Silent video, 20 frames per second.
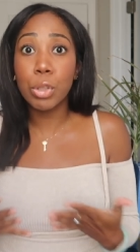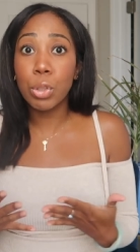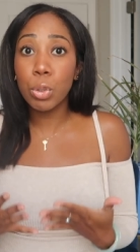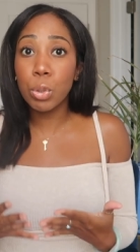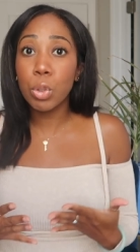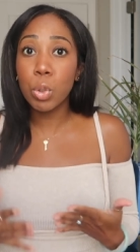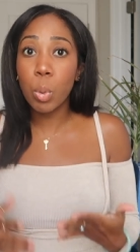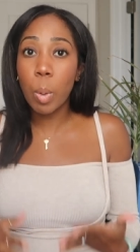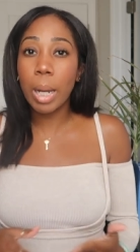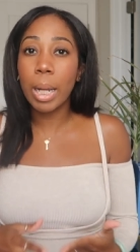
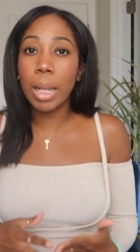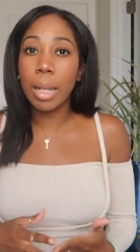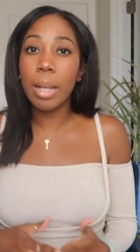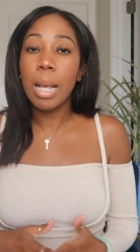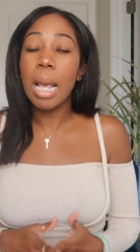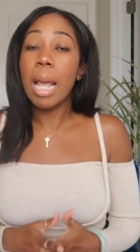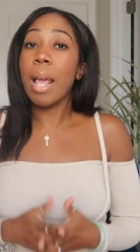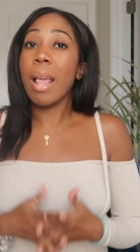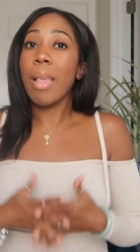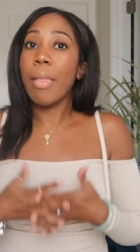$220,
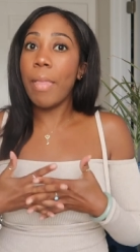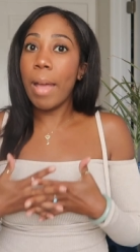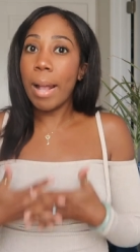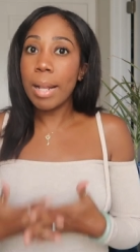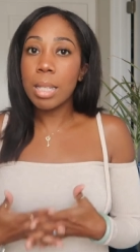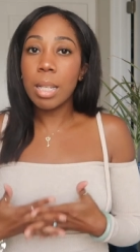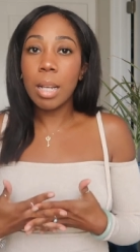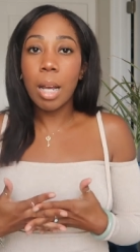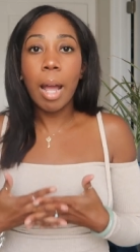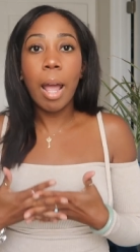
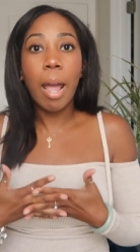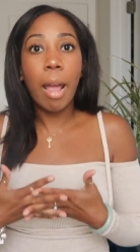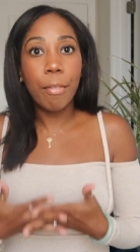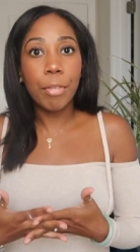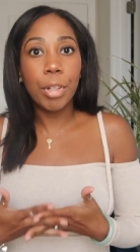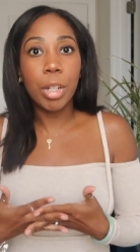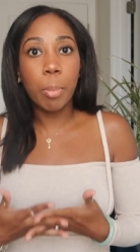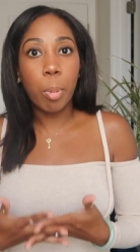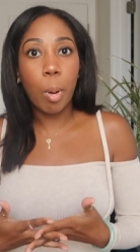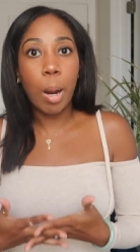that's a
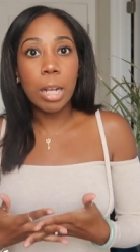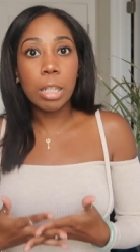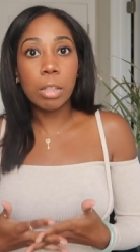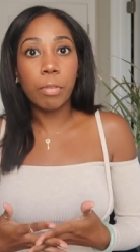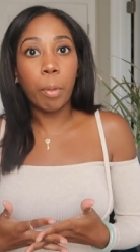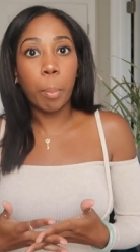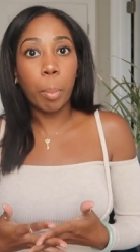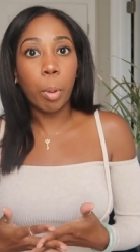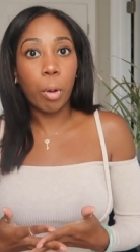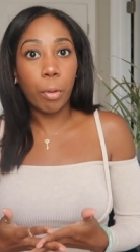hefty price
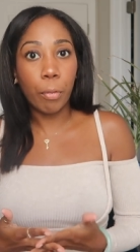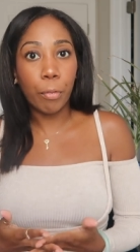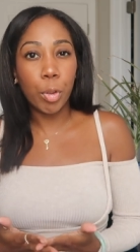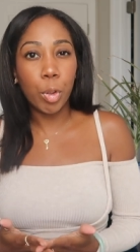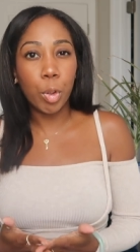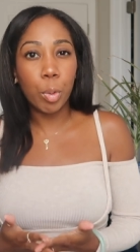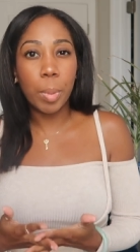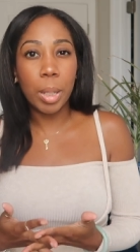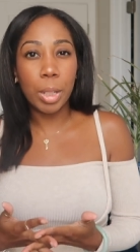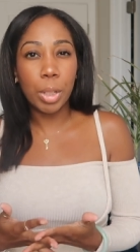for
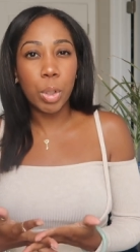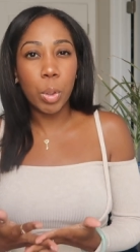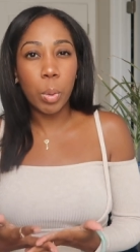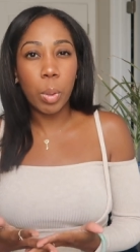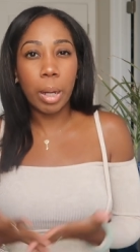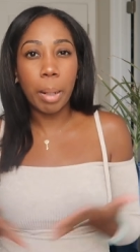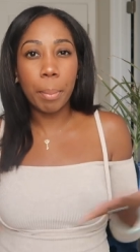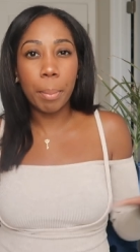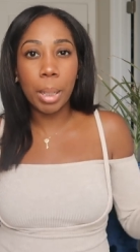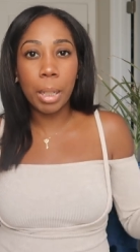perfume. You know
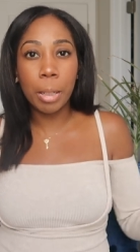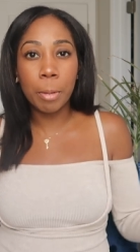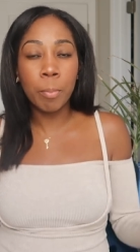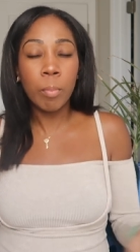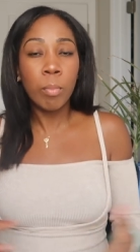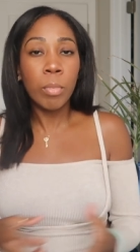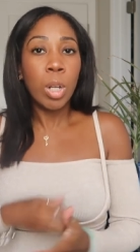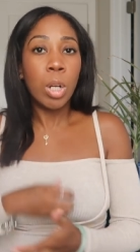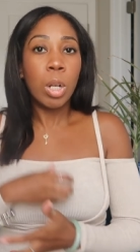what I mean?